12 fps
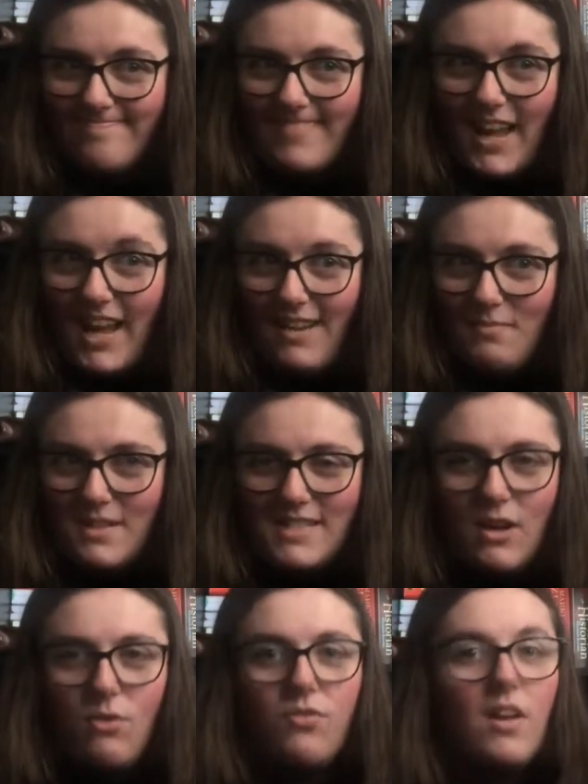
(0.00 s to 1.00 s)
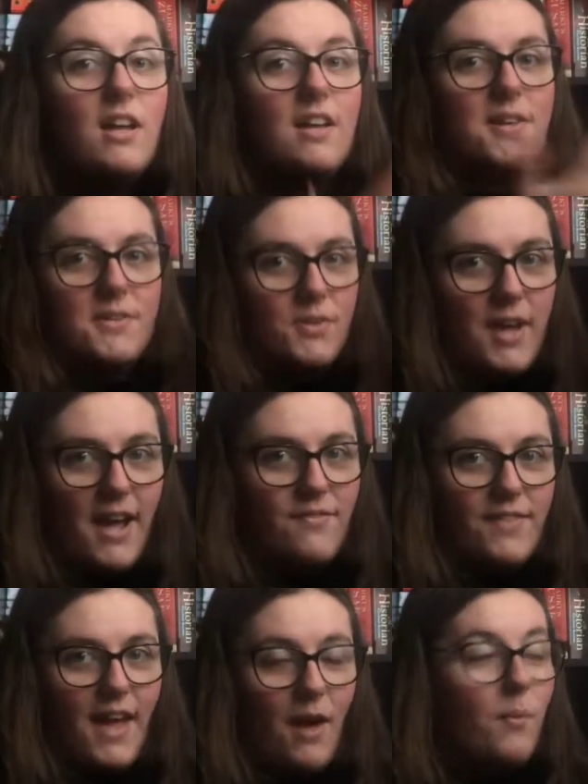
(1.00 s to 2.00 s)
I hate myself. So I have
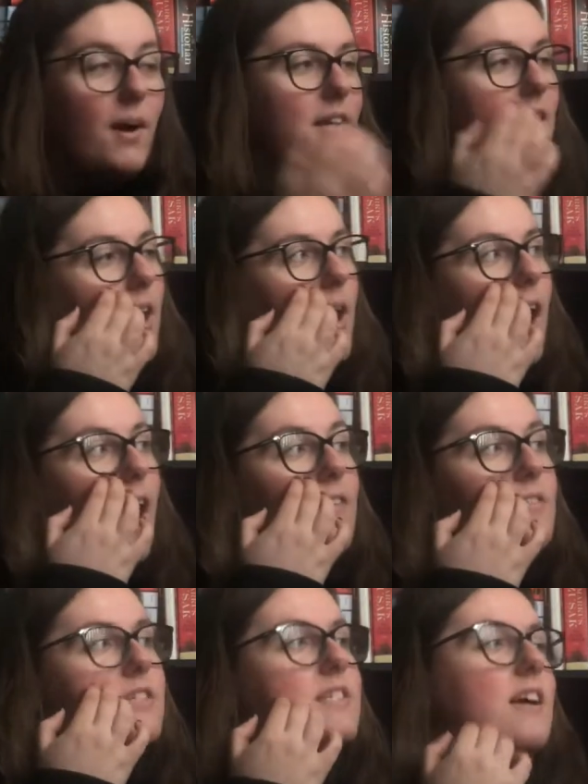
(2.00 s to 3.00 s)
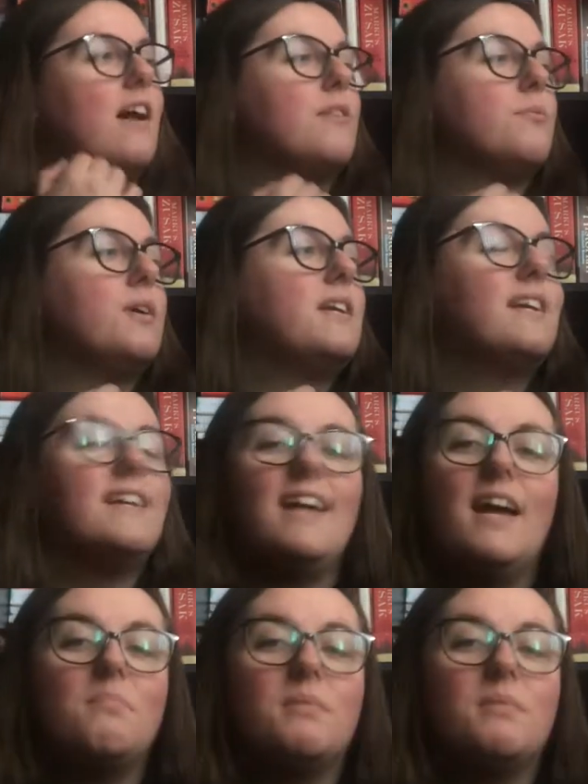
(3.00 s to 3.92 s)
that one. I haven't started reading it yet